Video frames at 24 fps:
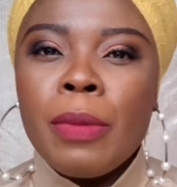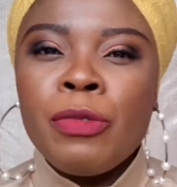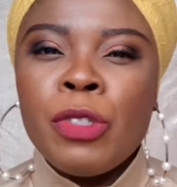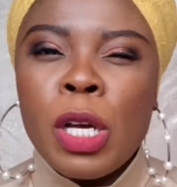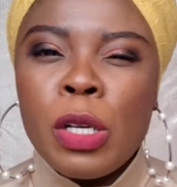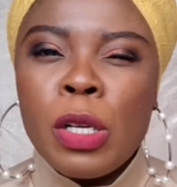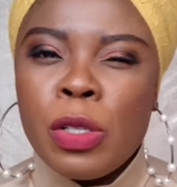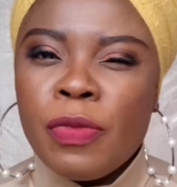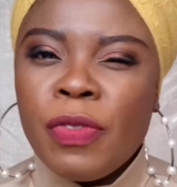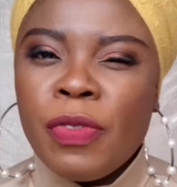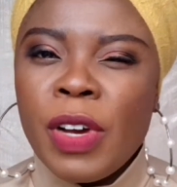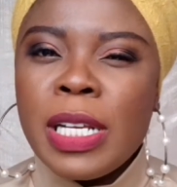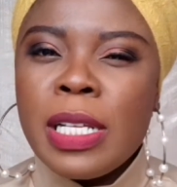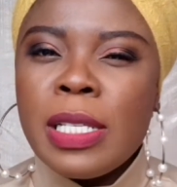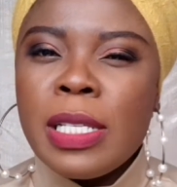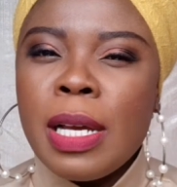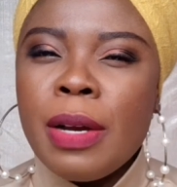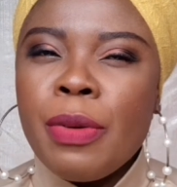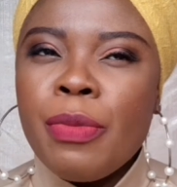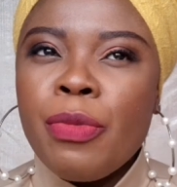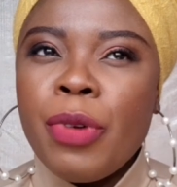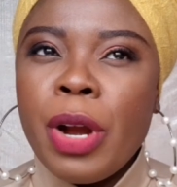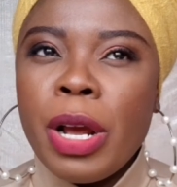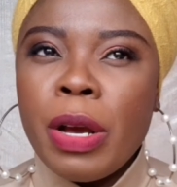Dr.
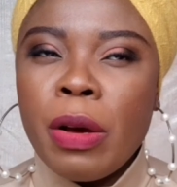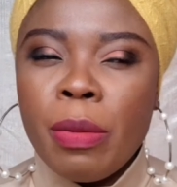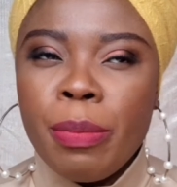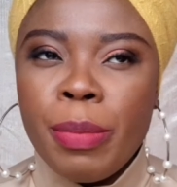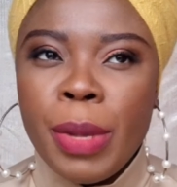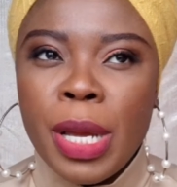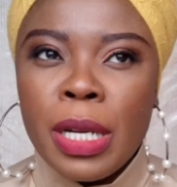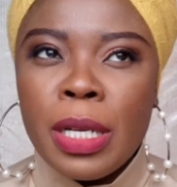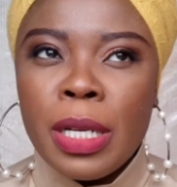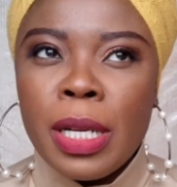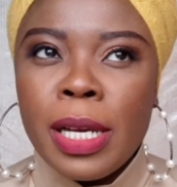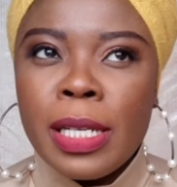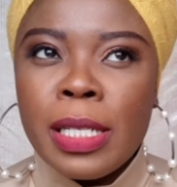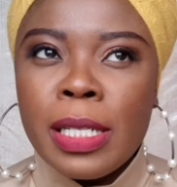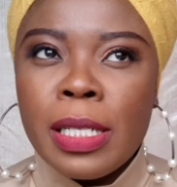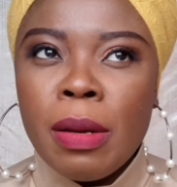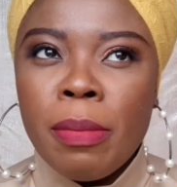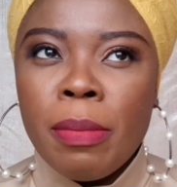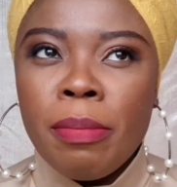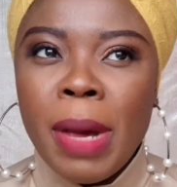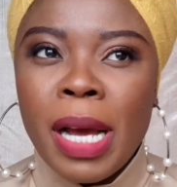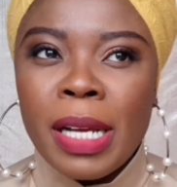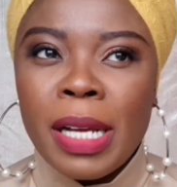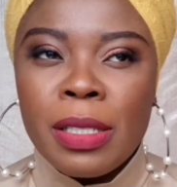Vanita recommended
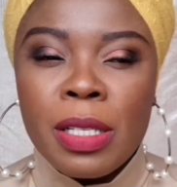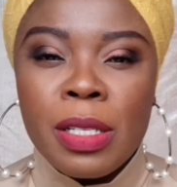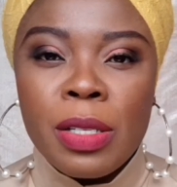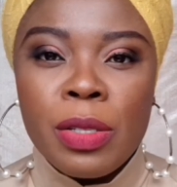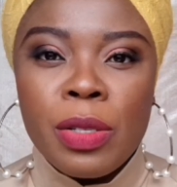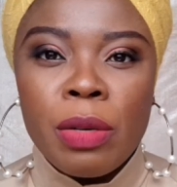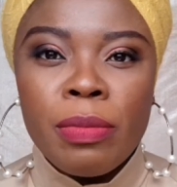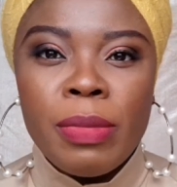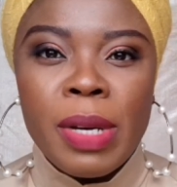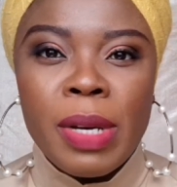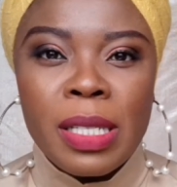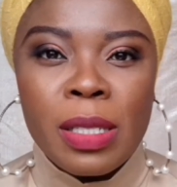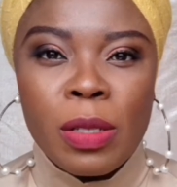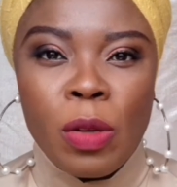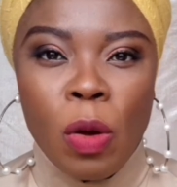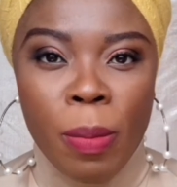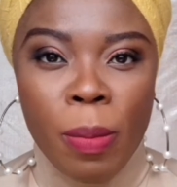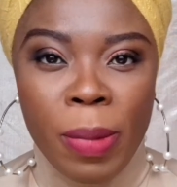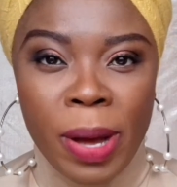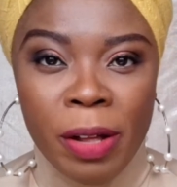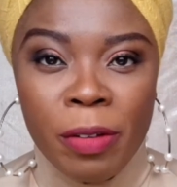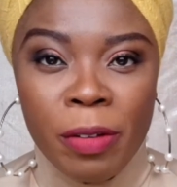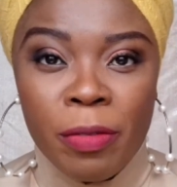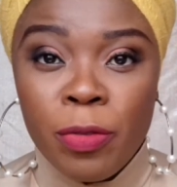Magnesium
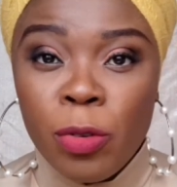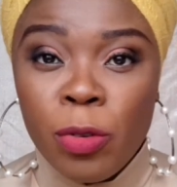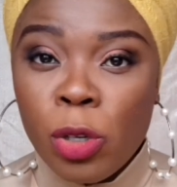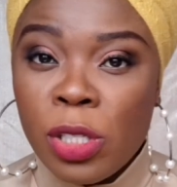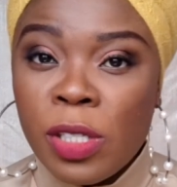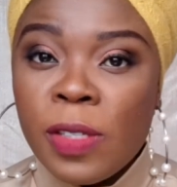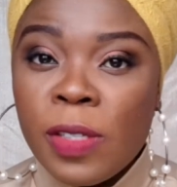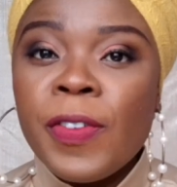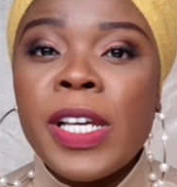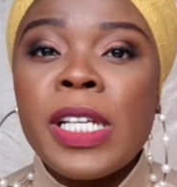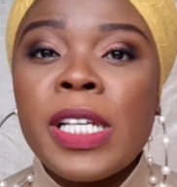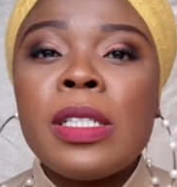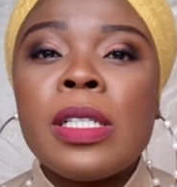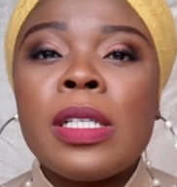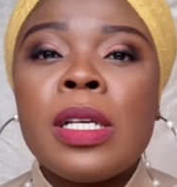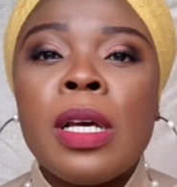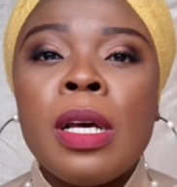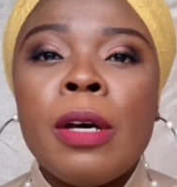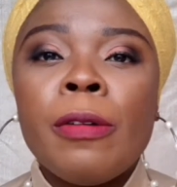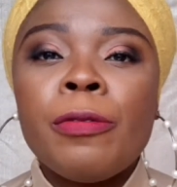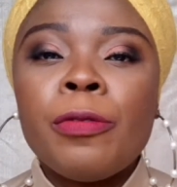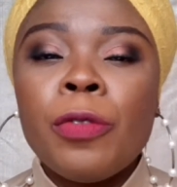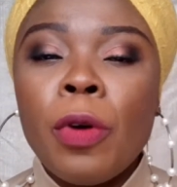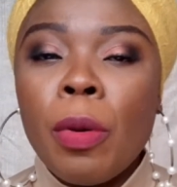Ascorbyl phosphate
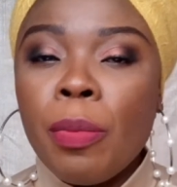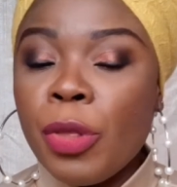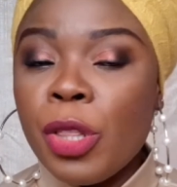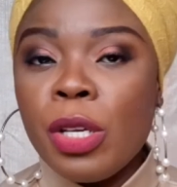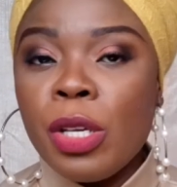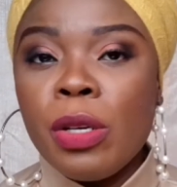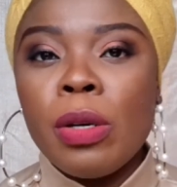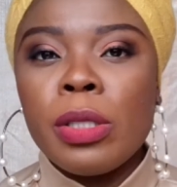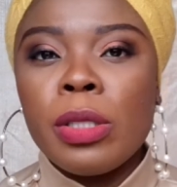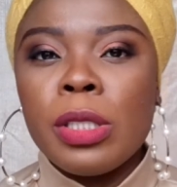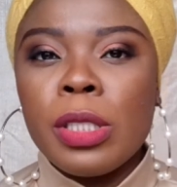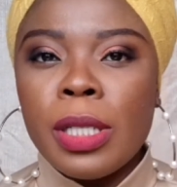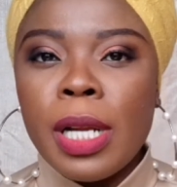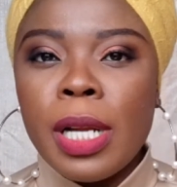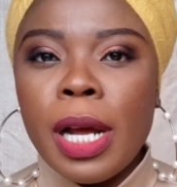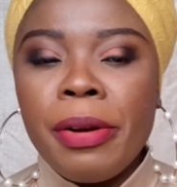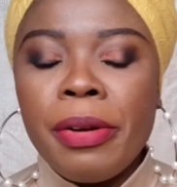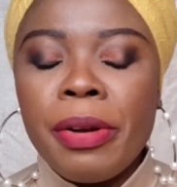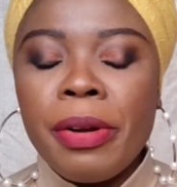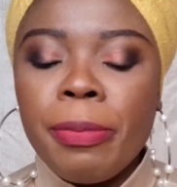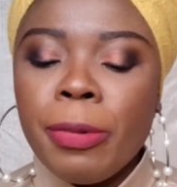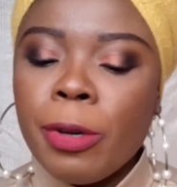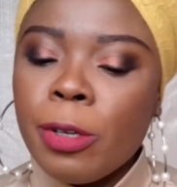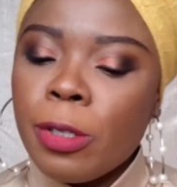from the
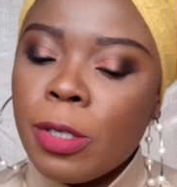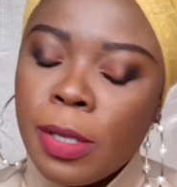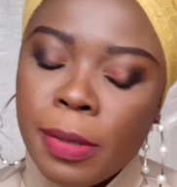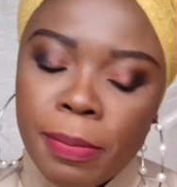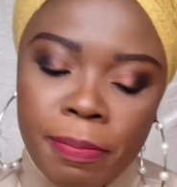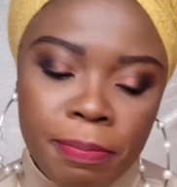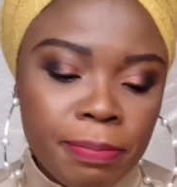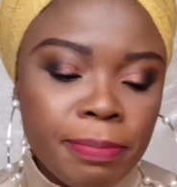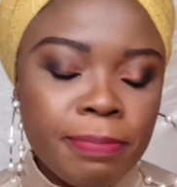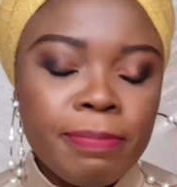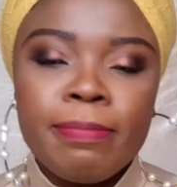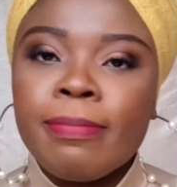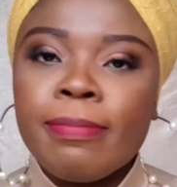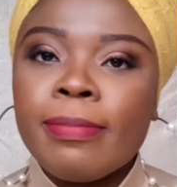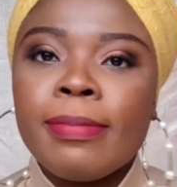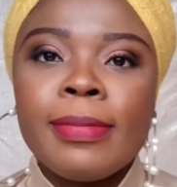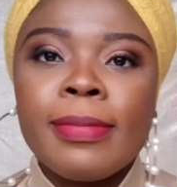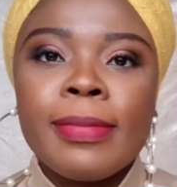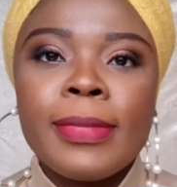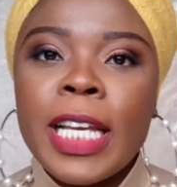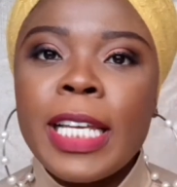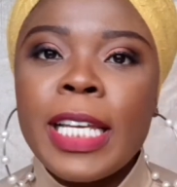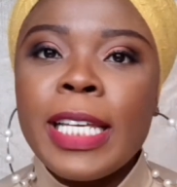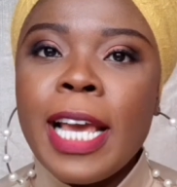Ordinary, but
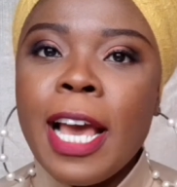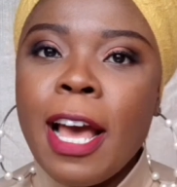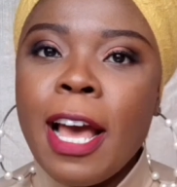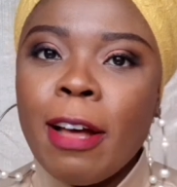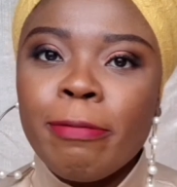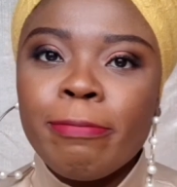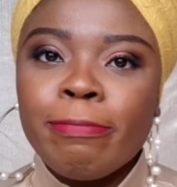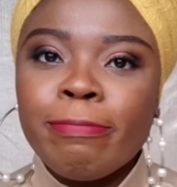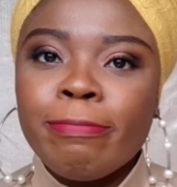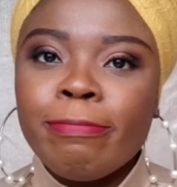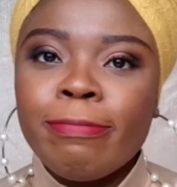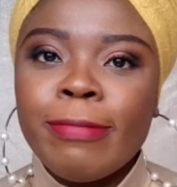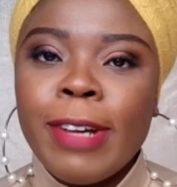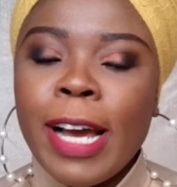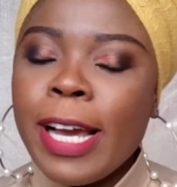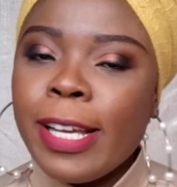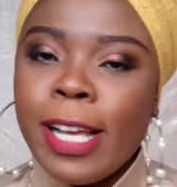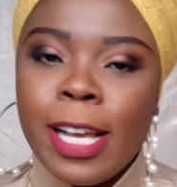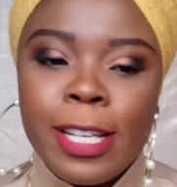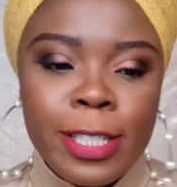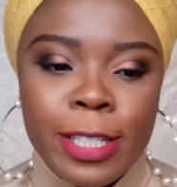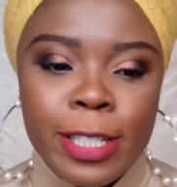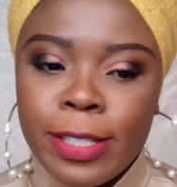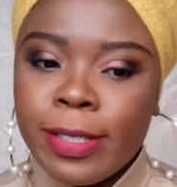yeah,
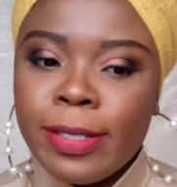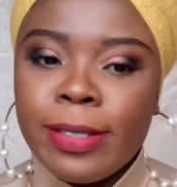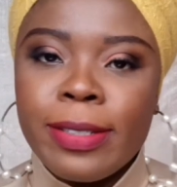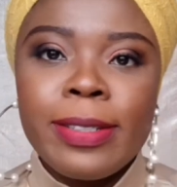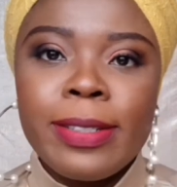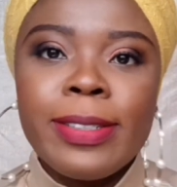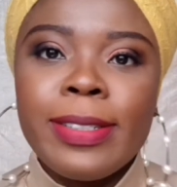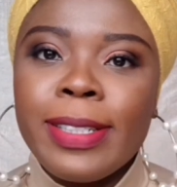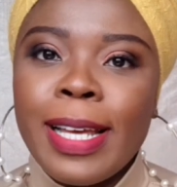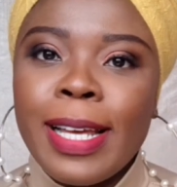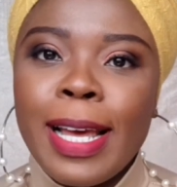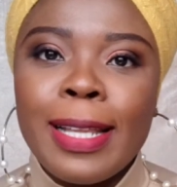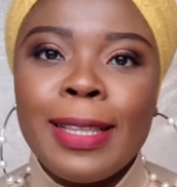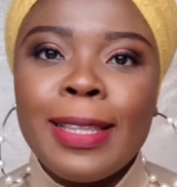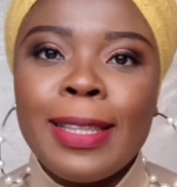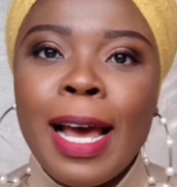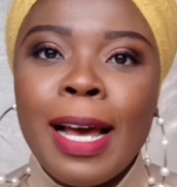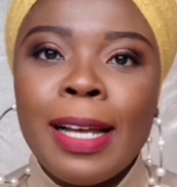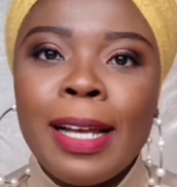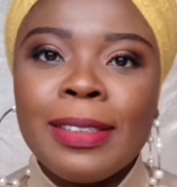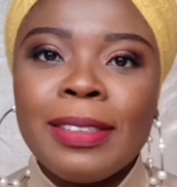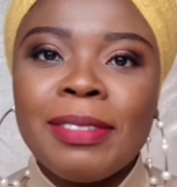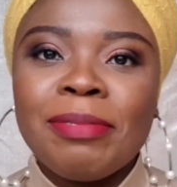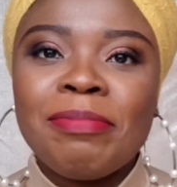I just couldn't get
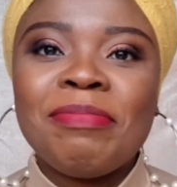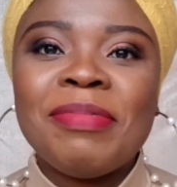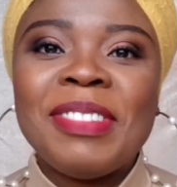that.